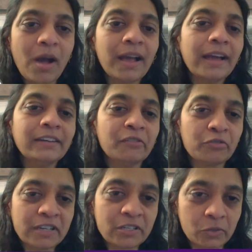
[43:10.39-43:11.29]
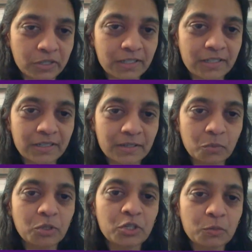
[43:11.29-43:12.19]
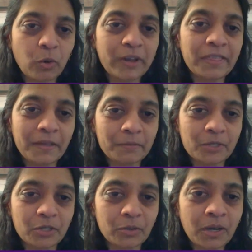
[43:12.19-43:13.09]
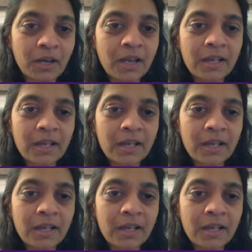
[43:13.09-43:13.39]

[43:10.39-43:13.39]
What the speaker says: What kind of resources would you point them to?